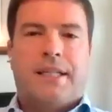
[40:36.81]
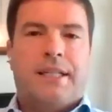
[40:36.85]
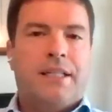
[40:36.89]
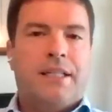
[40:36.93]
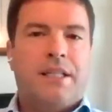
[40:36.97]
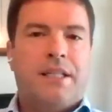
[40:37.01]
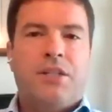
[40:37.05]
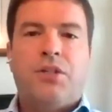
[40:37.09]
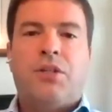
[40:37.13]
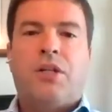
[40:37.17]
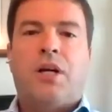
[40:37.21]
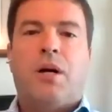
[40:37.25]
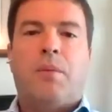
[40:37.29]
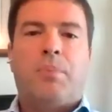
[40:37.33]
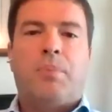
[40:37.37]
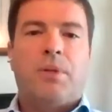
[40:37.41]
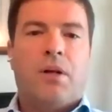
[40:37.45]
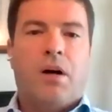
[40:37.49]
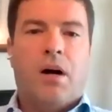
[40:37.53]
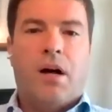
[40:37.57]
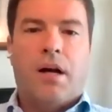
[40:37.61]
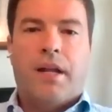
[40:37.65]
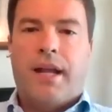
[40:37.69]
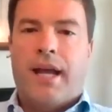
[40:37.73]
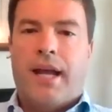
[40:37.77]
And then you
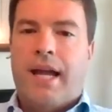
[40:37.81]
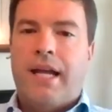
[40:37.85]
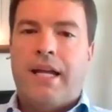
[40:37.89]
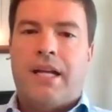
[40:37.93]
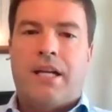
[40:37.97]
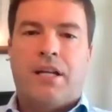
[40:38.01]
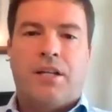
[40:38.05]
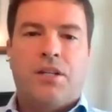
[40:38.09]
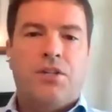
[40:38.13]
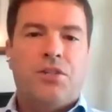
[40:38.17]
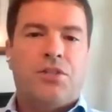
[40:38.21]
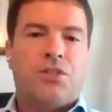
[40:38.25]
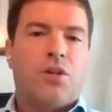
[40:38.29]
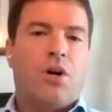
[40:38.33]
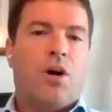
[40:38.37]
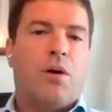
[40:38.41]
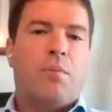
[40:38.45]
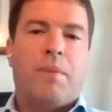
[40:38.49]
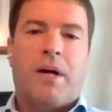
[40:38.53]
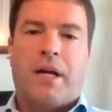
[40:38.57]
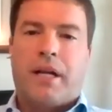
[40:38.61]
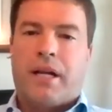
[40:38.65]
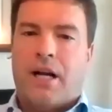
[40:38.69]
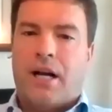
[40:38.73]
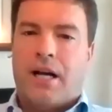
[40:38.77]
couple on, hey, can you
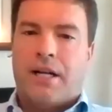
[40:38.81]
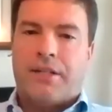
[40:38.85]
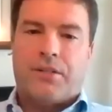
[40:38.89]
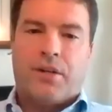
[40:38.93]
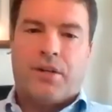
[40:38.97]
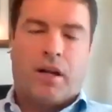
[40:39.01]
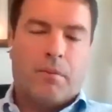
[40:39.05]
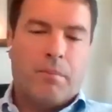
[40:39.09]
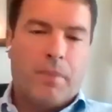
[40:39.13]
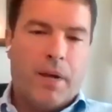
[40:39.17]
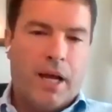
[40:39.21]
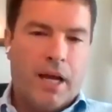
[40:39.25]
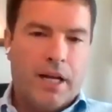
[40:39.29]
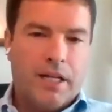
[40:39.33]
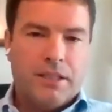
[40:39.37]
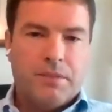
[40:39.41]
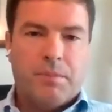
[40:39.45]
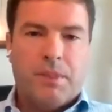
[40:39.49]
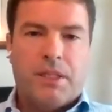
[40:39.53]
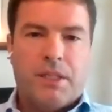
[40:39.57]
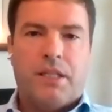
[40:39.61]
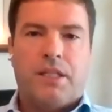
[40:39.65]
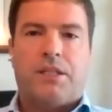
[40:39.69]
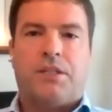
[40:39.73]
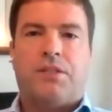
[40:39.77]
solve my contract
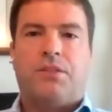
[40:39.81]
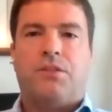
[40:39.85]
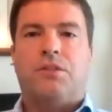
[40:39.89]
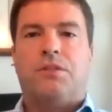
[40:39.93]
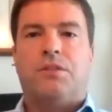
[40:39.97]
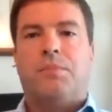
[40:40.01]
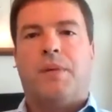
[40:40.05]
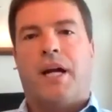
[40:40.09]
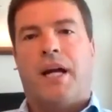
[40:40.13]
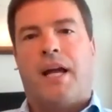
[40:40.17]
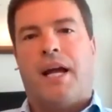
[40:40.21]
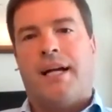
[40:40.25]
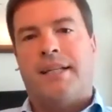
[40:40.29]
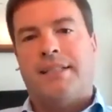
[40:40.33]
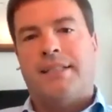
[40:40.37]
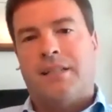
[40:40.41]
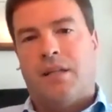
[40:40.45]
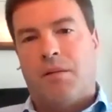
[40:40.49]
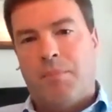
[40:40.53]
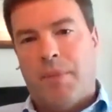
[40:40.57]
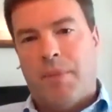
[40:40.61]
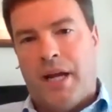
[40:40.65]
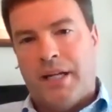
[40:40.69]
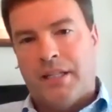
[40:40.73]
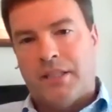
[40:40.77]
management issues, my
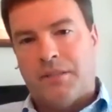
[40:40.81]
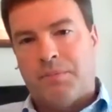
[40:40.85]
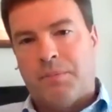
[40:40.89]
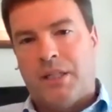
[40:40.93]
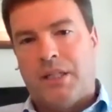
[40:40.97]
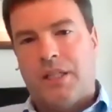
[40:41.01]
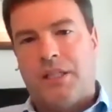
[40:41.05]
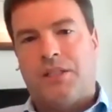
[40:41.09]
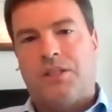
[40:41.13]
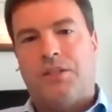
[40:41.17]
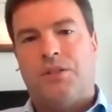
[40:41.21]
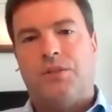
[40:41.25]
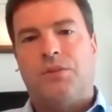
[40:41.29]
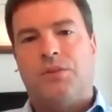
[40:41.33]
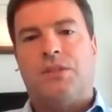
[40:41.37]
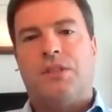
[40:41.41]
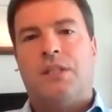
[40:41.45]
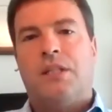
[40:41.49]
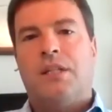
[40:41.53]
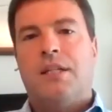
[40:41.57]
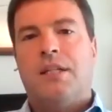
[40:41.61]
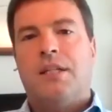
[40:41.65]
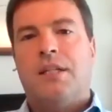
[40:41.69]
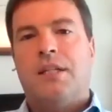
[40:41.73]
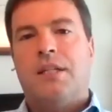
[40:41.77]
asset management issues,
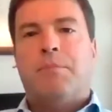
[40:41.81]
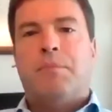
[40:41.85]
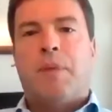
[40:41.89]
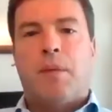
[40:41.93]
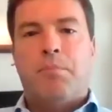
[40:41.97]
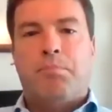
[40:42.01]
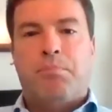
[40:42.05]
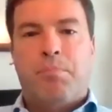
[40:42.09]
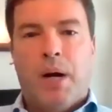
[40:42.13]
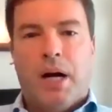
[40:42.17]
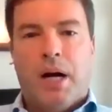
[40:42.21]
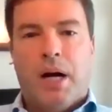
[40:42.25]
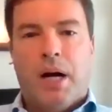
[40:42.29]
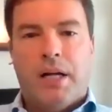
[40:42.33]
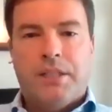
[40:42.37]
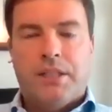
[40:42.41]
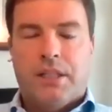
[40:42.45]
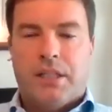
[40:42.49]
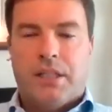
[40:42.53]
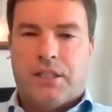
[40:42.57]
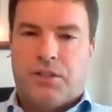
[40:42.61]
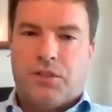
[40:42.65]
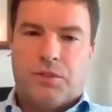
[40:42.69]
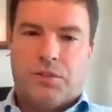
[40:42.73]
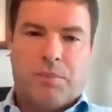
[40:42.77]
my budget
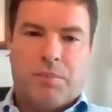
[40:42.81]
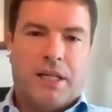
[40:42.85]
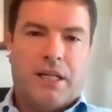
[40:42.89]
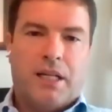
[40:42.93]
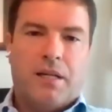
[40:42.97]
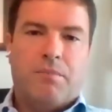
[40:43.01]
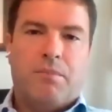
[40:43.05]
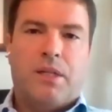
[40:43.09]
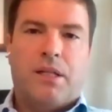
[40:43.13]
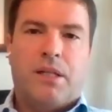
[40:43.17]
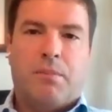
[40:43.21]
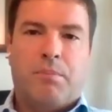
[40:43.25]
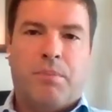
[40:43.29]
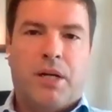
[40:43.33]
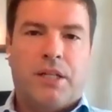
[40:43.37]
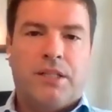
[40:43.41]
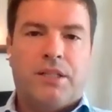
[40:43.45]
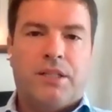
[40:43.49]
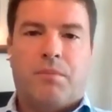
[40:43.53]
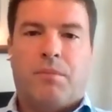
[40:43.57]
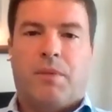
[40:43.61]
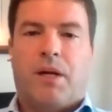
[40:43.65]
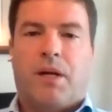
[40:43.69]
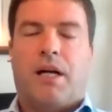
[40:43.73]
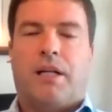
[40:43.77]
issues by giving me a
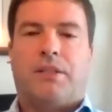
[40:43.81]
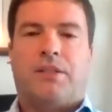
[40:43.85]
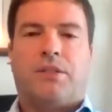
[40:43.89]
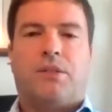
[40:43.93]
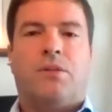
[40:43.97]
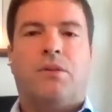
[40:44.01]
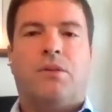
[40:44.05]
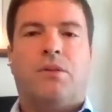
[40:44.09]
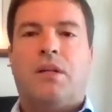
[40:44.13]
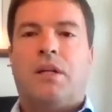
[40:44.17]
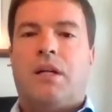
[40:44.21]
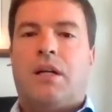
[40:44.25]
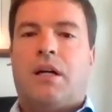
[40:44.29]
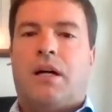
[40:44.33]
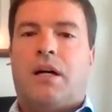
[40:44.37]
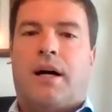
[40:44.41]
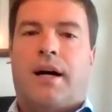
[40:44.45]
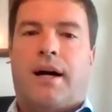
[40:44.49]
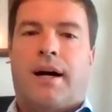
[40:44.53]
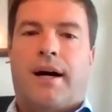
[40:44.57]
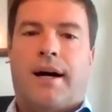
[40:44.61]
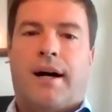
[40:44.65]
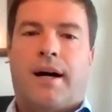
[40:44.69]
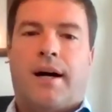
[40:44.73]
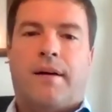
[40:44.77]
budget module,
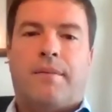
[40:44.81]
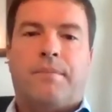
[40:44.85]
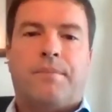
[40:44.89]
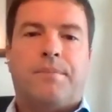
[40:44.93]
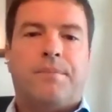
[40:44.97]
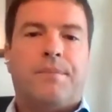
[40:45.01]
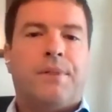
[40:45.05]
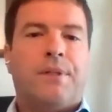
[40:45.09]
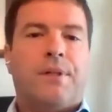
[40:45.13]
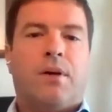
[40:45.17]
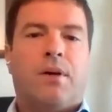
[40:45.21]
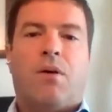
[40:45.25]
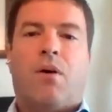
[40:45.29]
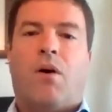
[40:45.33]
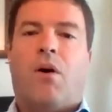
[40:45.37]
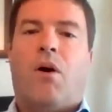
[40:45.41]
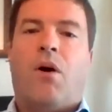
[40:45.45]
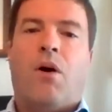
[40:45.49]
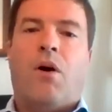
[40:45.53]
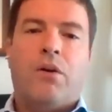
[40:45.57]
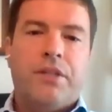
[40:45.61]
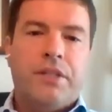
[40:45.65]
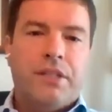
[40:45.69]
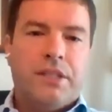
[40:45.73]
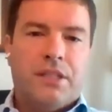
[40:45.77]

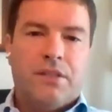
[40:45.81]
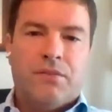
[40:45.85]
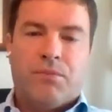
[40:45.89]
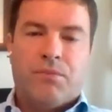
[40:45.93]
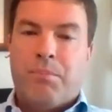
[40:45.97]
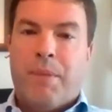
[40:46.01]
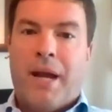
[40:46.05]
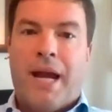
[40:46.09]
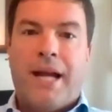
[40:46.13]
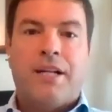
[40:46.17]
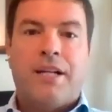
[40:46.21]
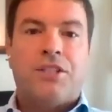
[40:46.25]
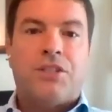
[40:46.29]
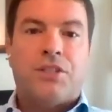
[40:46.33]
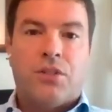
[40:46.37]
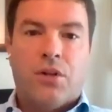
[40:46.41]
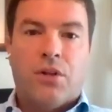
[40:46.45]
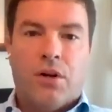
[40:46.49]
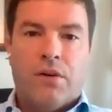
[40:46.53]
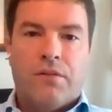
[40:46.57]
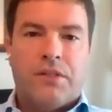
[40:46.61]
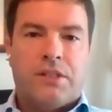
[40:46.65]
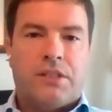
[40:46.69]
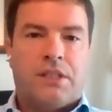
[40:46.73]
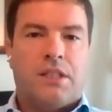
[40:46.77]
all these different managed
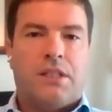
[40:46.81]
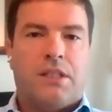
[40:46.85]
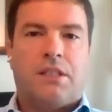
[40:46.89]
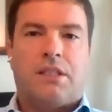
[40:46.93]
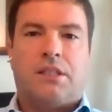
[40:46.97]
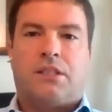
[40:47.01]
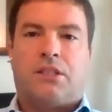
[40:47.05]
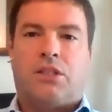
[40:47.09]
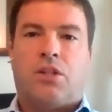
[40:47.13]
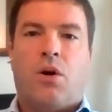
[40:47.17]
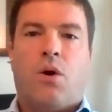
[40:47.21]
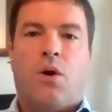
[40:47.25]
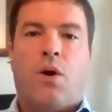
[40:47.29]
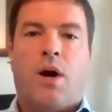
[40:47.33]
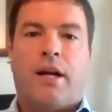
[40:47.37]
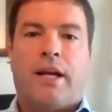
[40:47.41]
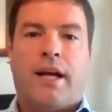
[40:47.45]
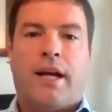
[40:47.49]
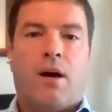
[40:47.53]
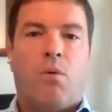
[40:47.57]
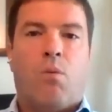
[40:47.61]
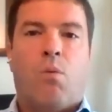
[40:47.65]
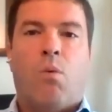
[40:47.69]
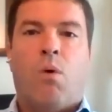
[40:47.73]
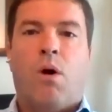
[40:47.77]
services. So I
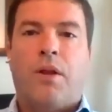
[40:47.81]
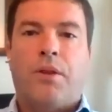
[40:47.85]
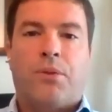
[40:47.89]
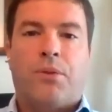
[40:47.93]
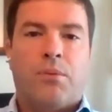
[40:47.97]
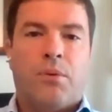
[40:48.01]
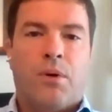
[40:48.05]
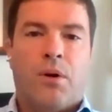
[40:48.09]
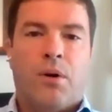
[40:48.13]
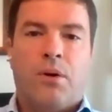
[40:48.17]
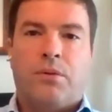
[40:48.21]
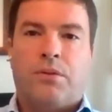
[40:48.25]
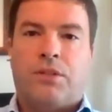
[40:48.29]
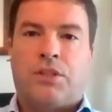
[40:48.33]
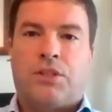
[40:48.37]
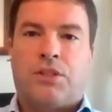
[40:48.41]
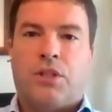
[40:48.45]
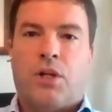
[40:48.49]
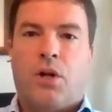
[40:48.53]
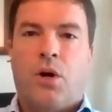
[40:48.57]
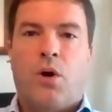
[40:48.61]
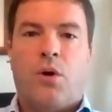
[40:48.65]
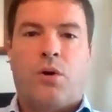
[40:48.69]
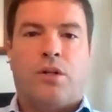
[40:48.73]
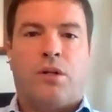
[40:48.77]
got one throat
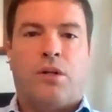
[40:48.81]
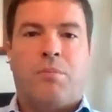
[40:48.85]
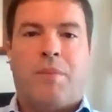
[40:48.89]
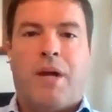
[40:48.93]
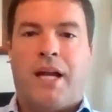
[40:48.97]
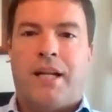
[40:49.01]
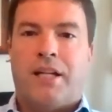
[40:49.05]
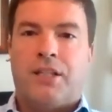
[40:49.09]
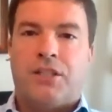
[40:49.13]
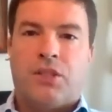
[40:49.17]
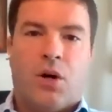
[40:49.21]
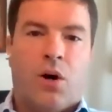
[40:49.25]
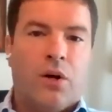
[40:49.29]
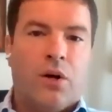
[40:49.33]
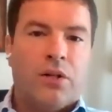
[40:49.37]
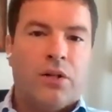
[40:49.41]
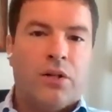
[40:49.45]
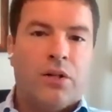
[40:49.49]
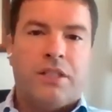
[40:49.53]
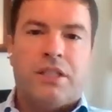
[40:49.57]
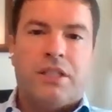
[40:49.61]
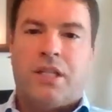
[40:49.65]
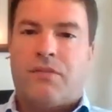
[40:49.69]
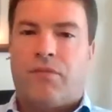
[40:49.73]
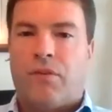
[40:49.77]
to choke to manage all
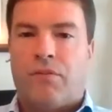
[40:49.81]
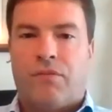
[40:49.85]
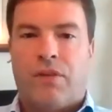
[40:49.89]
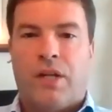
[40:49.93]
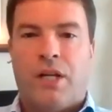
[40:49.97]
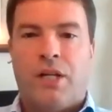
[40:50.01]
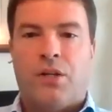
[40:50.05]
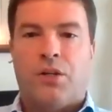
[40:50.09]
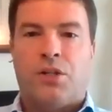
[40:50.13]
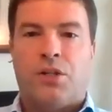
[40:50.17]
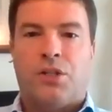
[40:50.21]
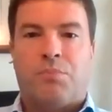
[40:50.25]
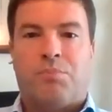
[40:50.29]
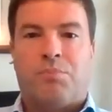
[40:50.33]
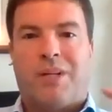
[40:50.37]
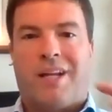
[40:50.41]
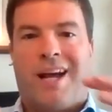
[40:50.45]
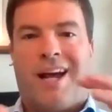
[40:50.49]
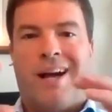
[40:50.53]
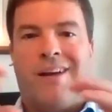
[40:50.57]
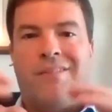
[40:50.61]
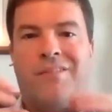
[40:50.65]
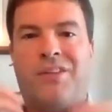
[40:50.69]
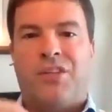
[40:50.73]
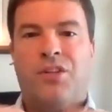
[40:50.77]
these different vendors, but
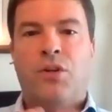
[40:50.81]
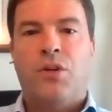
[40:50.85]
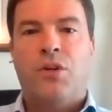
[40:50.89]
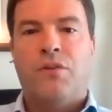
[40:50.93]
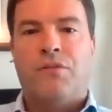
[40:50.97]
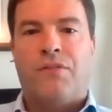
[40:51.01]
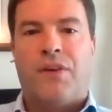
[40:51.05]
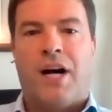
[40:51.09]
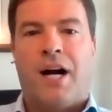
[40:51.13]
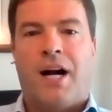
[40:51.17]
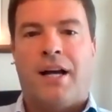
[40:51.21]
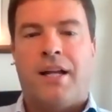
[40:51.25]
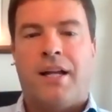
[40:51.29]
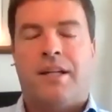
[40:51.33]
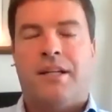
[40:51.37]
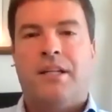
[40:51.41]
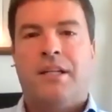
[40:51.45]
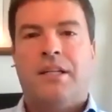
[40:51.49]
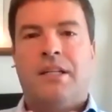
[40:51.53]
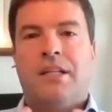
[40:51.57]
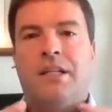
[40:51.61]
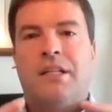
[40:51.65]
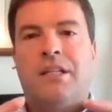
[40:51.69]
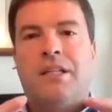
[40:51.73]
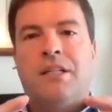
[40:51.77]
I have a unified
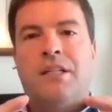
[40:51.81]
